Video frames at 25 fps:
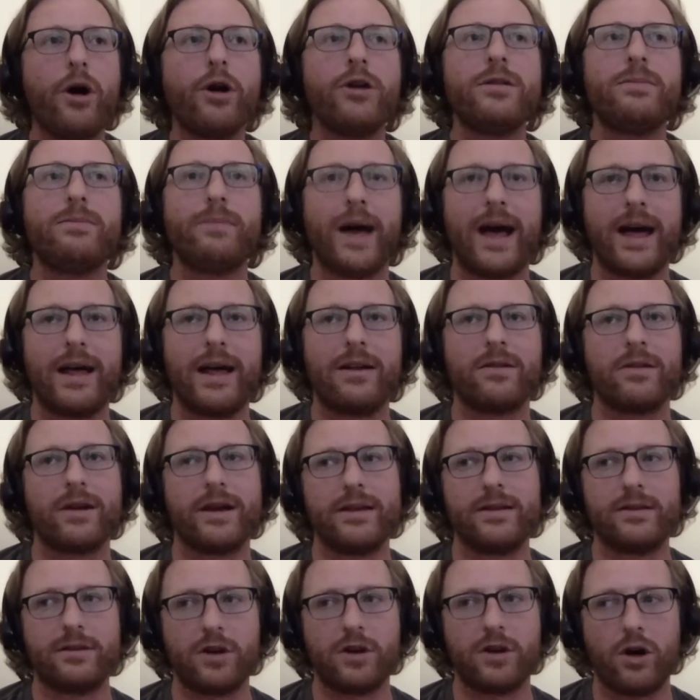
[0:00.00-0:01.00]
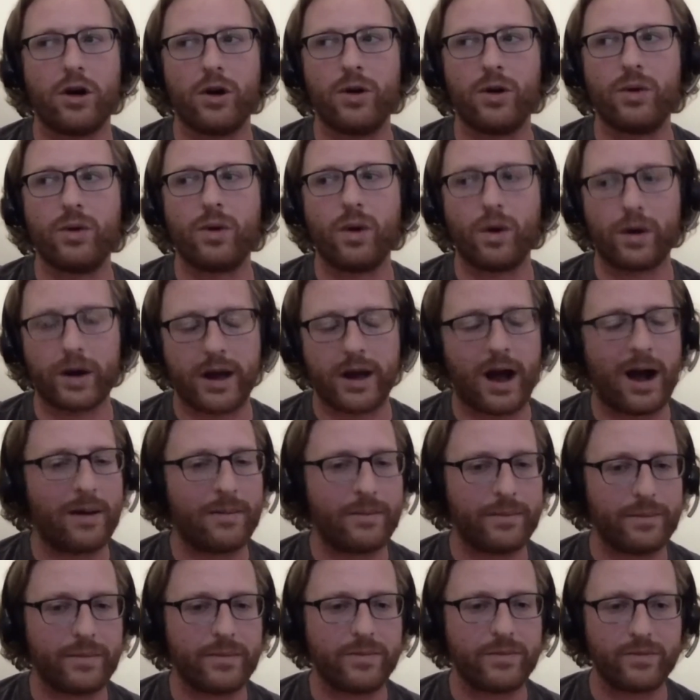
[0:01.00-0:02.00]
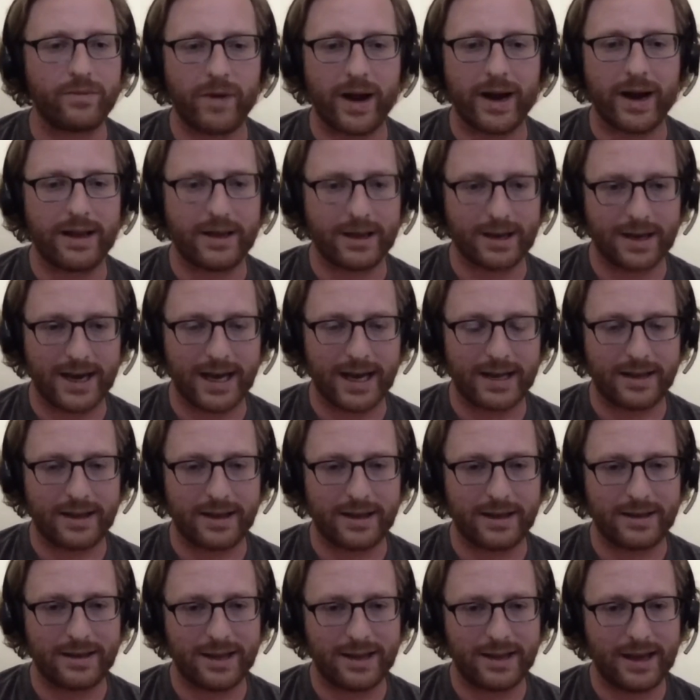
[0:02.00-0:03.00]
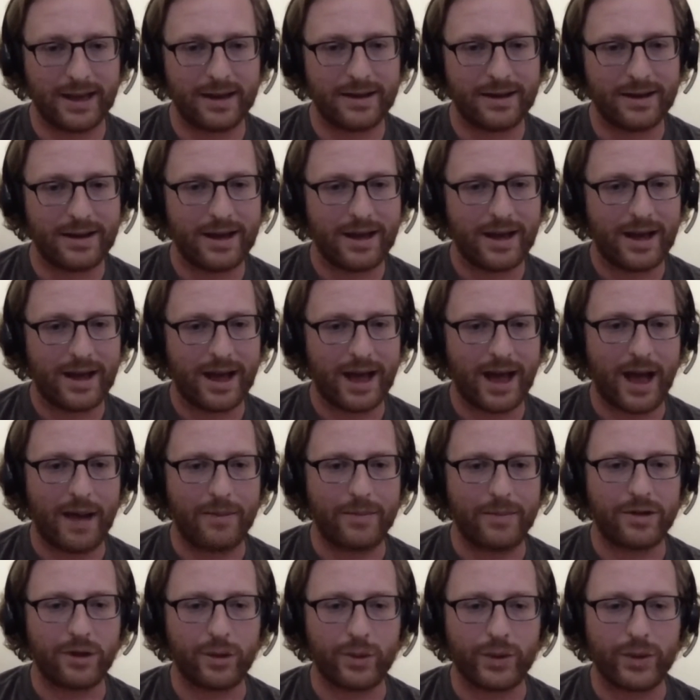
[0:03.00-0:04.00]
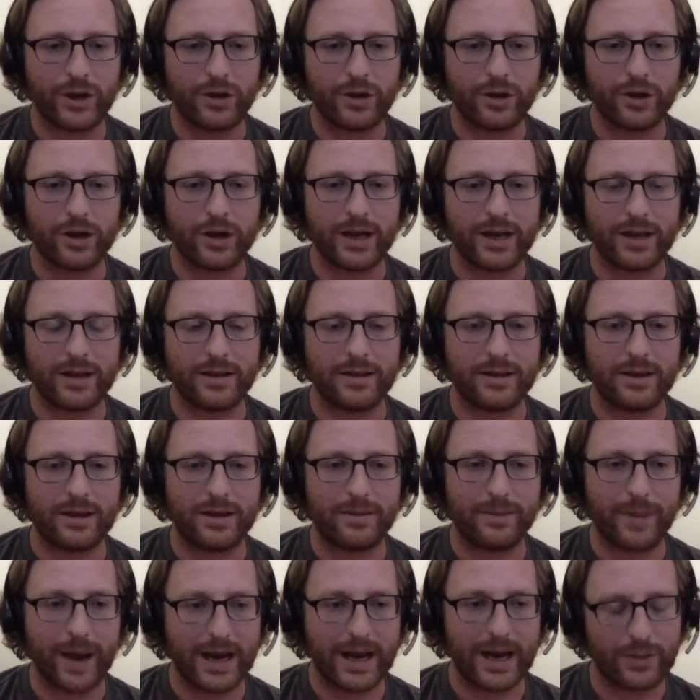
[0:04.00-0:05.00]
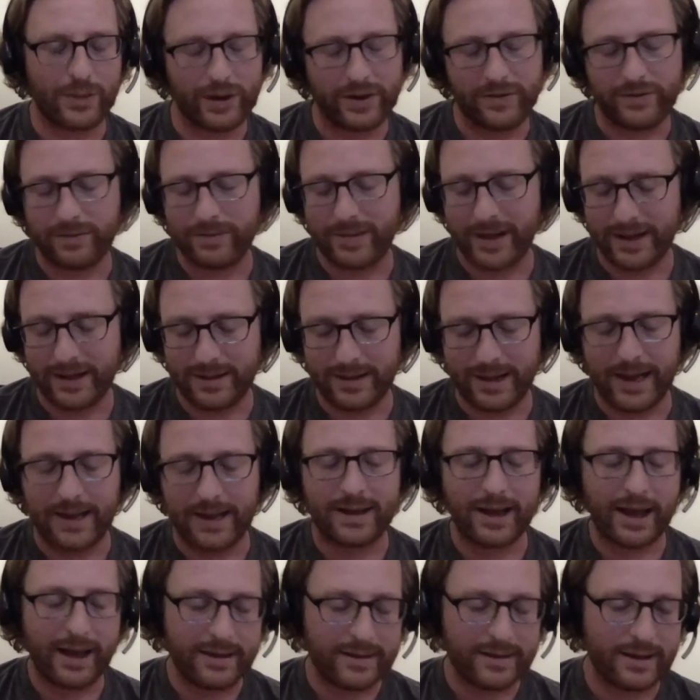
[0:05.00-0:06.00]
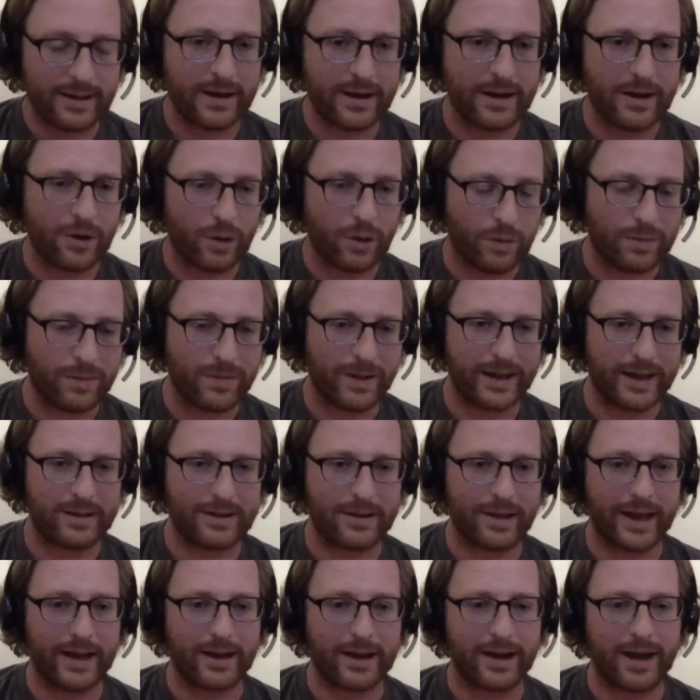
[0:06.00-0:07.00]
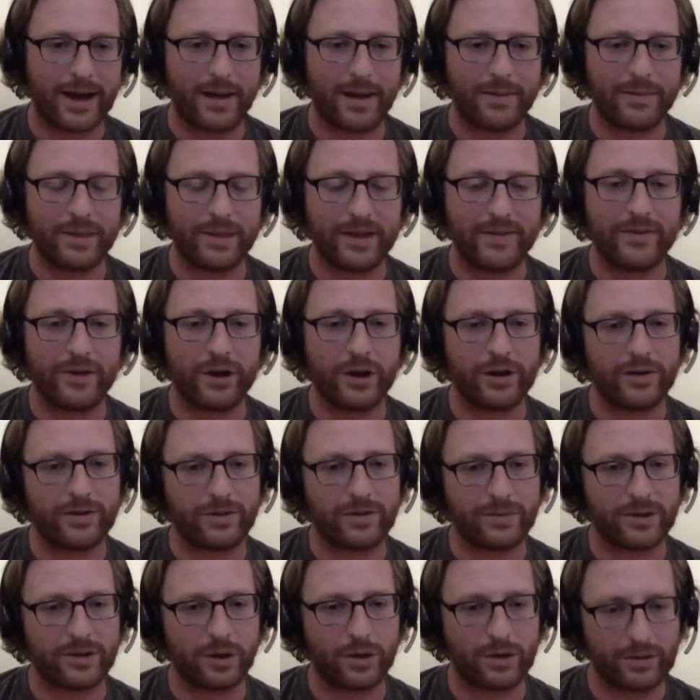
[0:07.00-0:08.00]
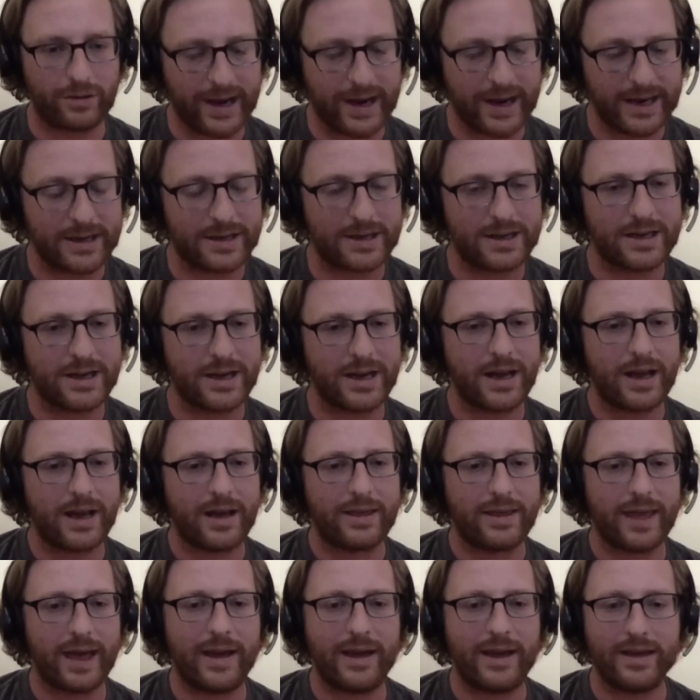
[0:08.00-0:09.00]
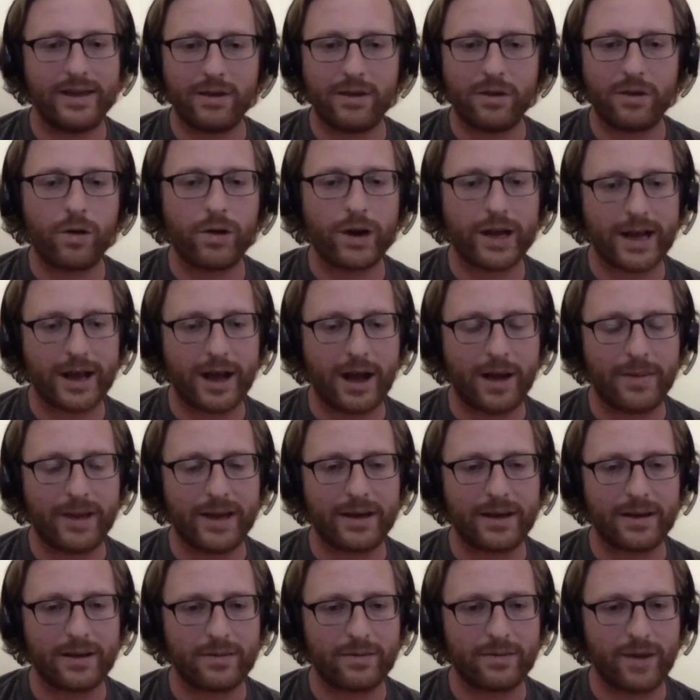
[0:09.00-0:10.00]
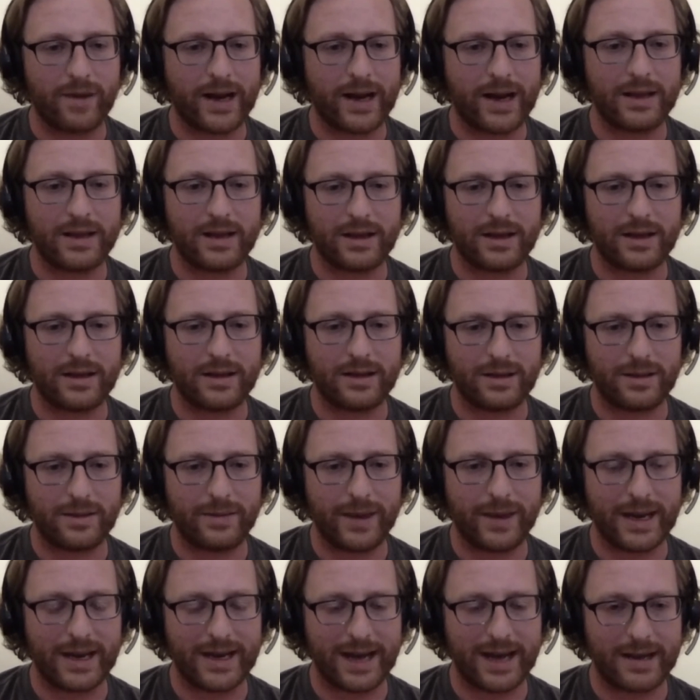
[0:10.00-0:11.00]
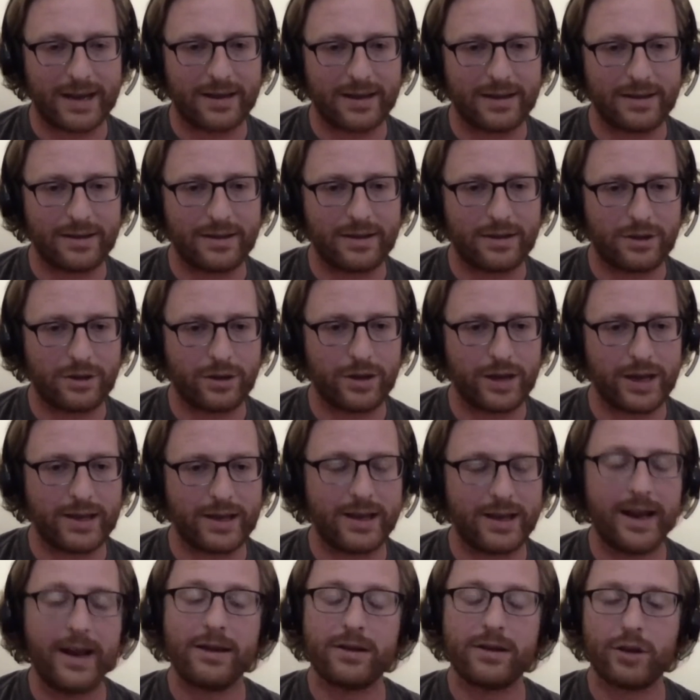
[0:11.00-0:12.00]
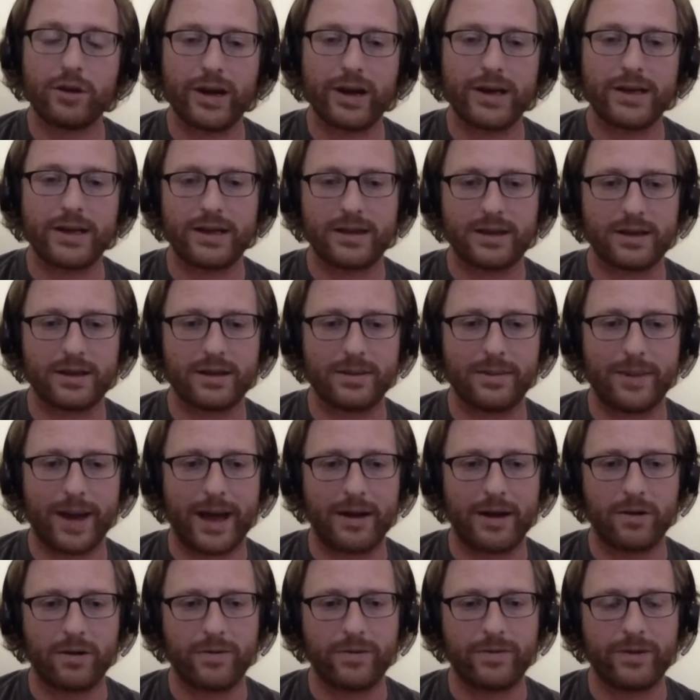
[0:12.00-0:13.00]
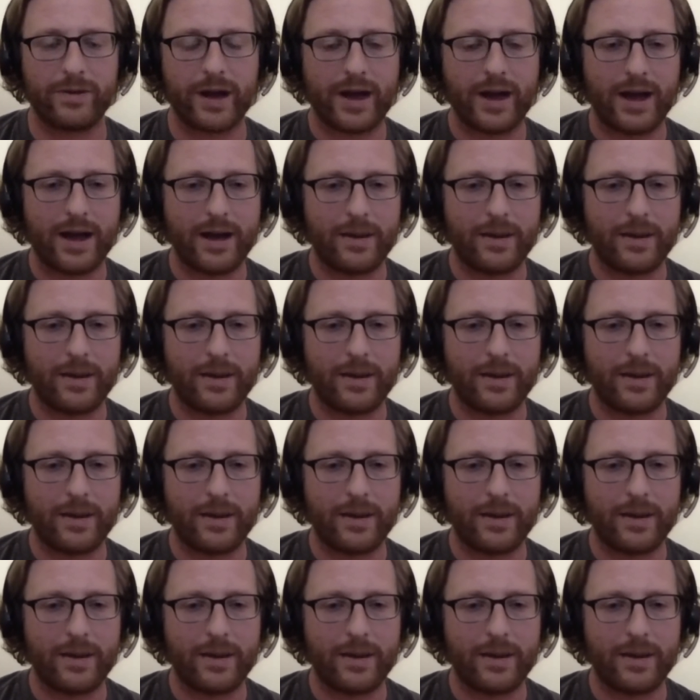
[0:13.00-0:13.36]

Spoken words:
Most batteries, though, come ready to connect to the internet. So when you're looking at the major ones from places like Tesla or places like the inverters from SolarEdge, they're already coming ready to be connected to the internet. So actually, it's just a matter of